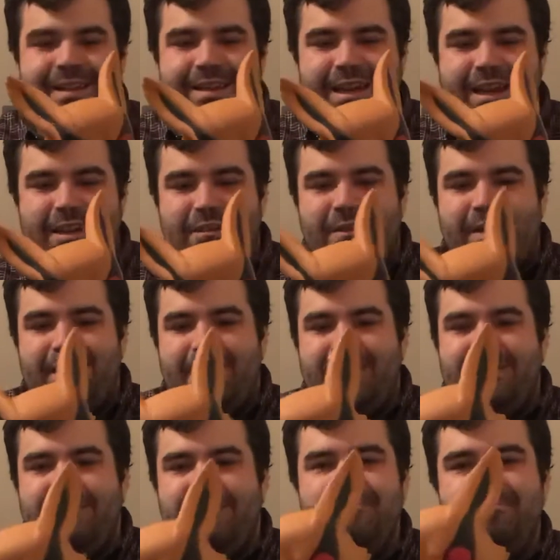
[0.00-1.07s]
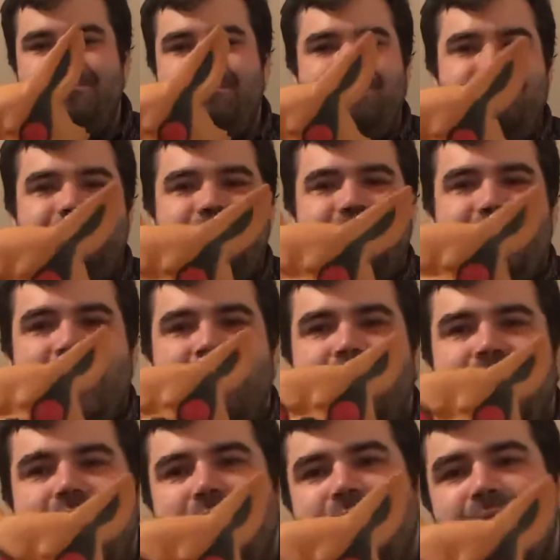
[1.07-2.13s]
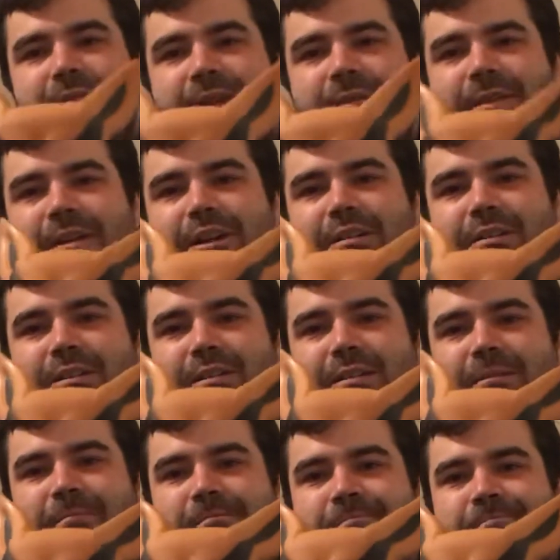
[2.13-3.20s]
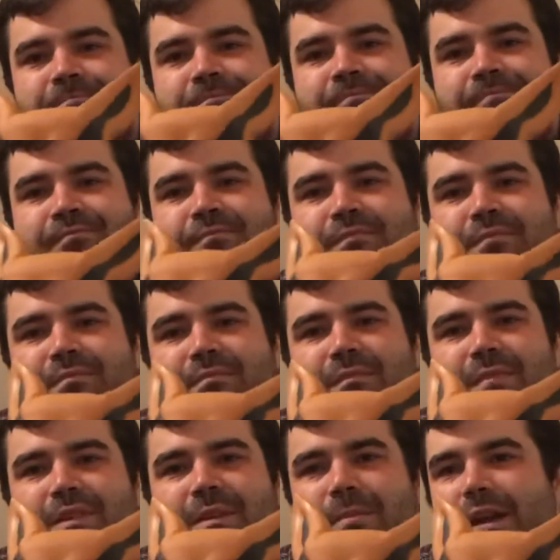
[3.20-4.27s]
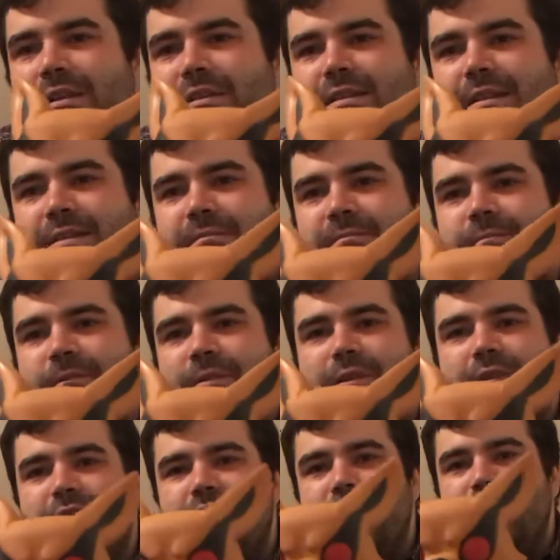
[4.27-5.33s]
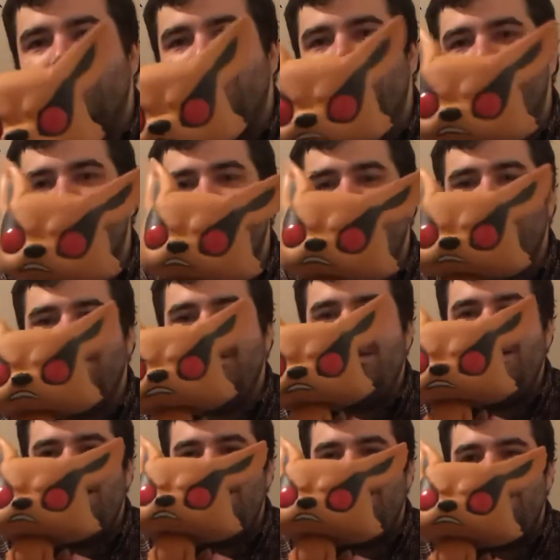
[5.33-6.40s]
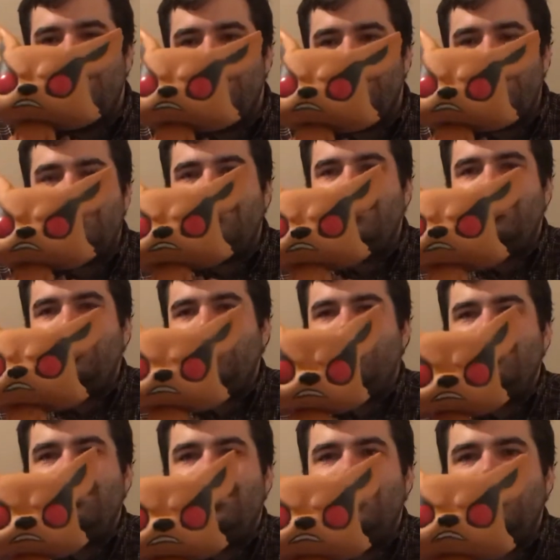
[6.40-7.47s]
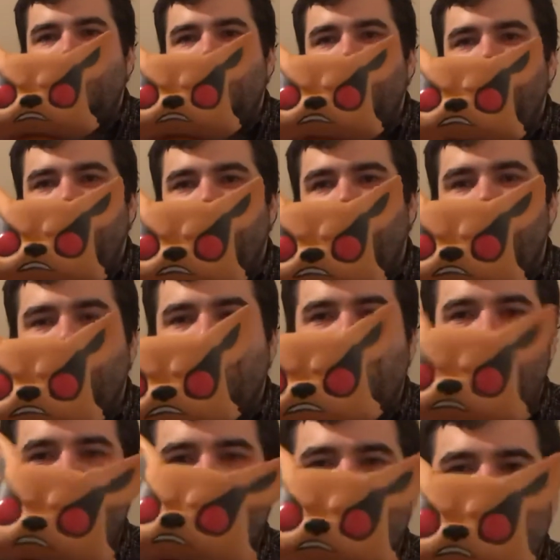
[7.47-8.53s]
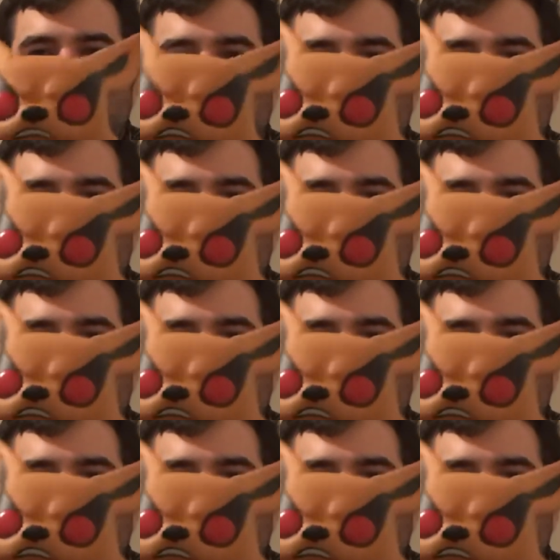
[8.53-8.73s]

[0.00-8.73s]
I don't know, like, I don't even have like a good comparison for another show per se, but basically the show starts off with introducing us to the